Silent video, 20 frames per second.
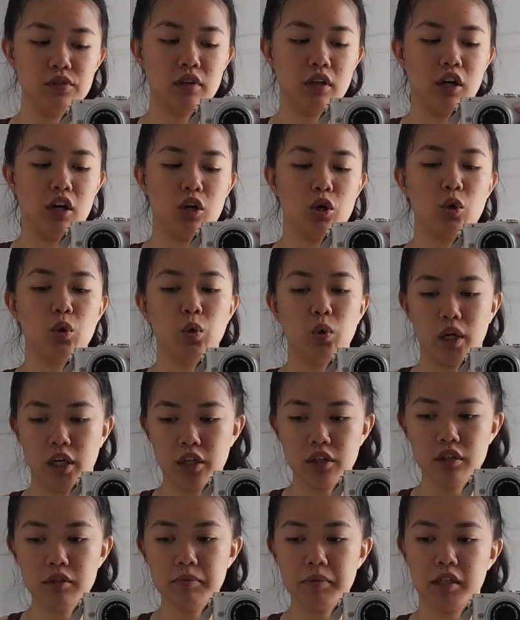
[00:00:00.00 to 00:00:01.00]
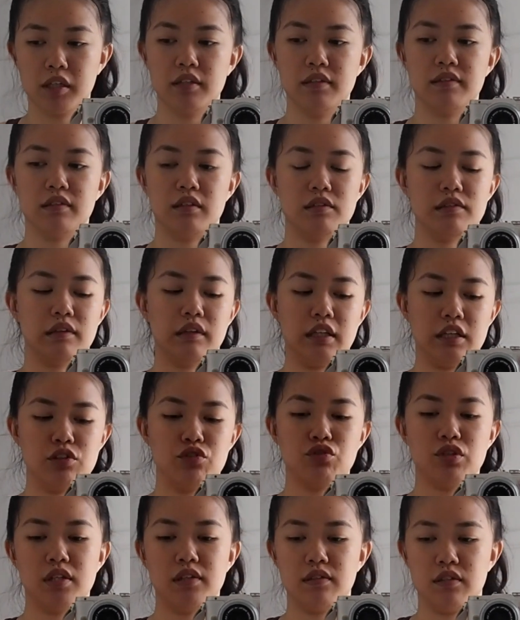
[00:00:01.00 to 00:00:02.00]
a lot quicker because there's
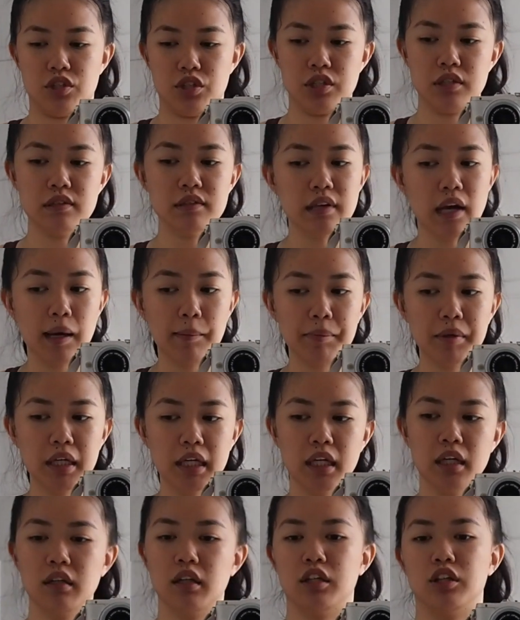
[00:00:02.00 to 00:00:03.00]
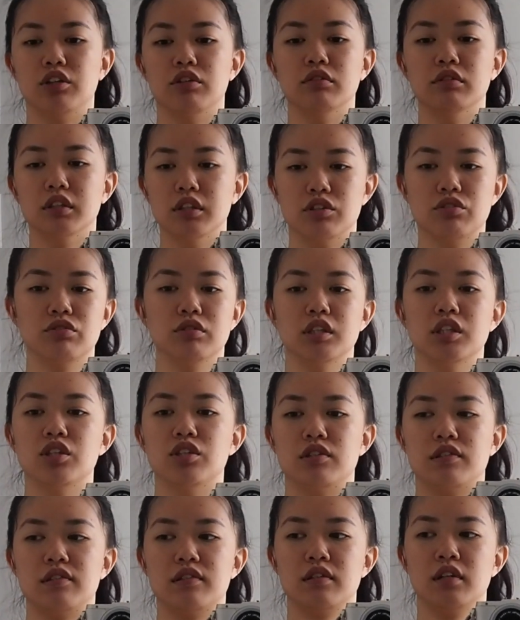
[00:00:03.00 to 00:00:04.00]
less transitions happening. Like you're literally
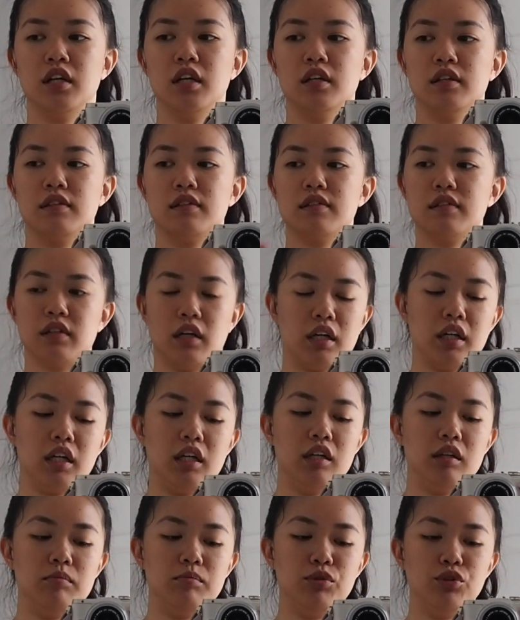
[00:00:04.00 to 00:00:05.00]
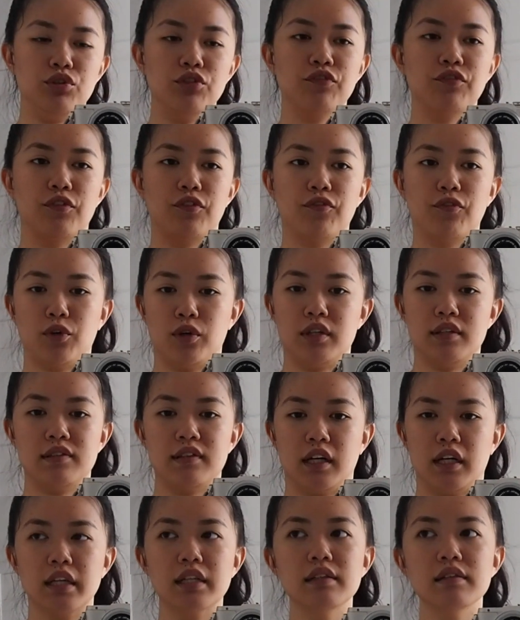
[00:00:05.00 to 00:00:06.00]
just stuck in a move for 40
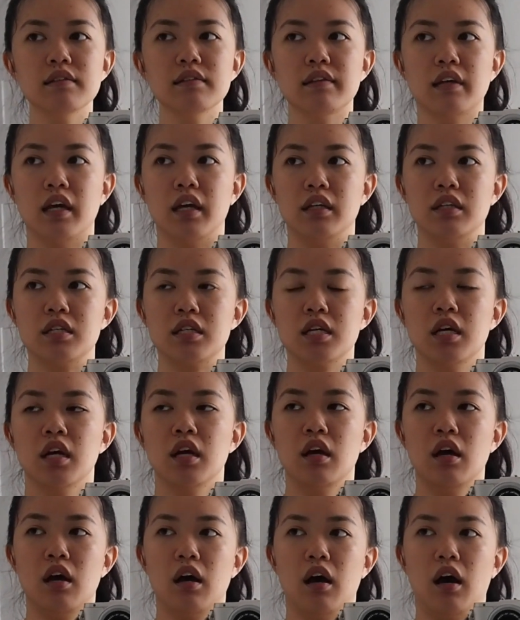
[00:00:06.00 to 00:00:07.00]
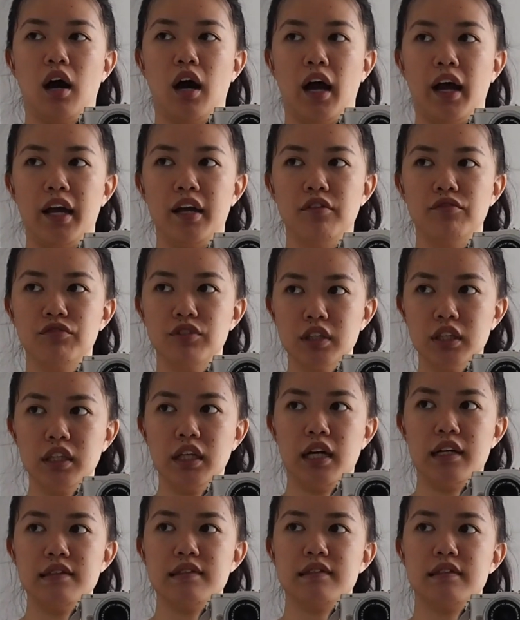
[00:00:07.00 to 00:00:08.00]
seconds. And I
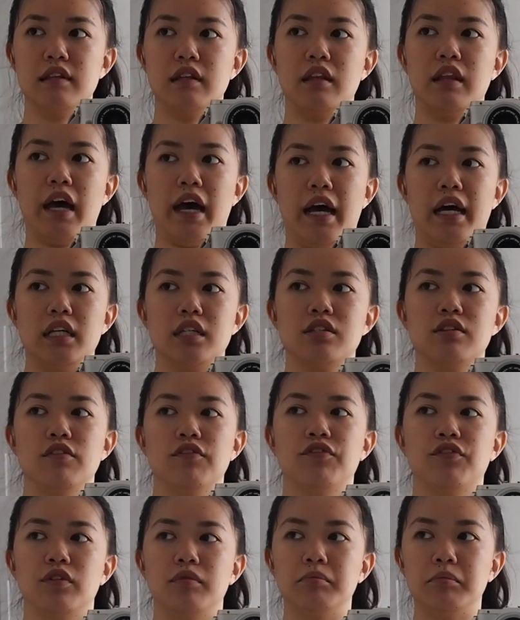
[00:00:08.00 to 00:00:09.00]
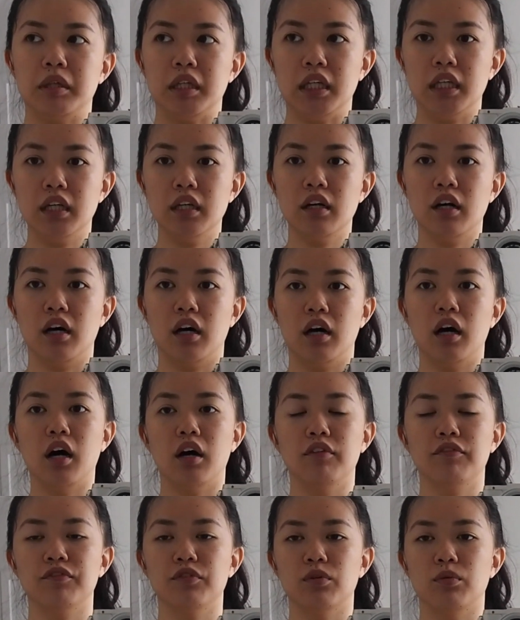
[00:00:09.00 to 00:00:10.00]
realized that for me, a
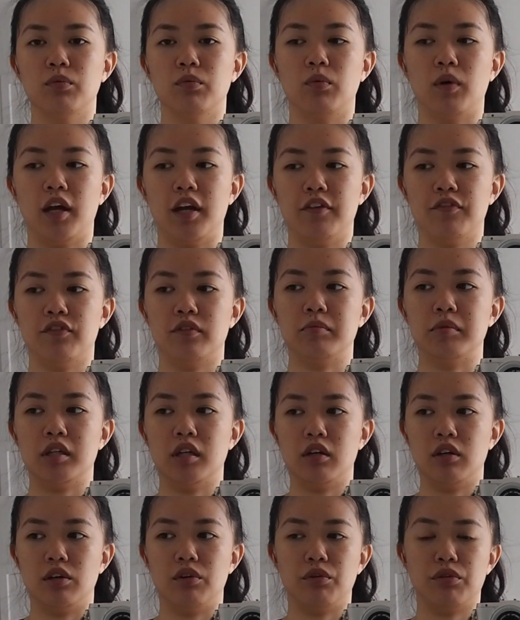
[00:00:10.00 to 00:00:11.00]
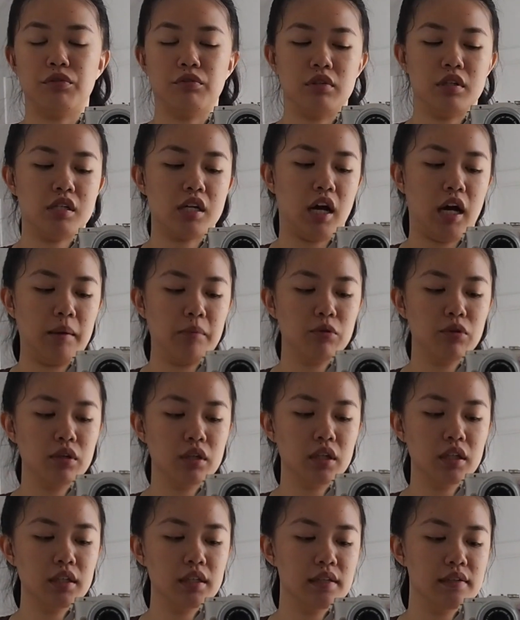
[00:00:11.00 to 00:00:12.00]
helpful way for me to go through the time
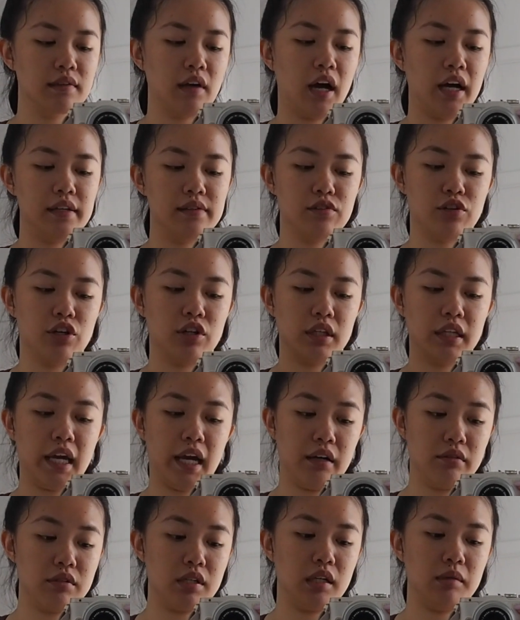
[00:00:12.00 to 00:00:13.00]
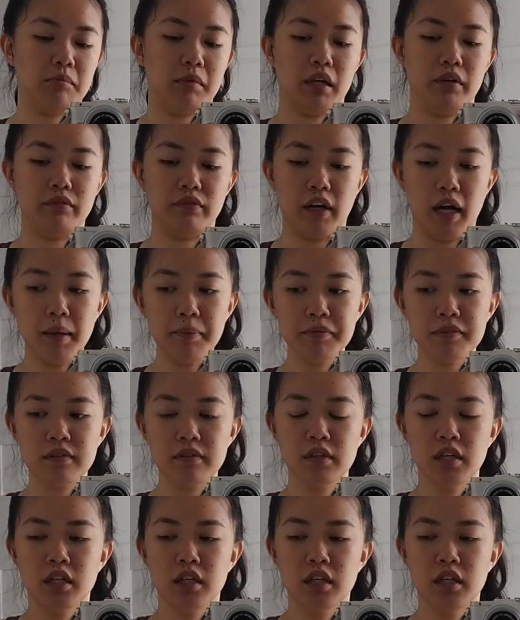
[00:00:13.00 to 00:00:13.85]
quicker is I start counting my reps.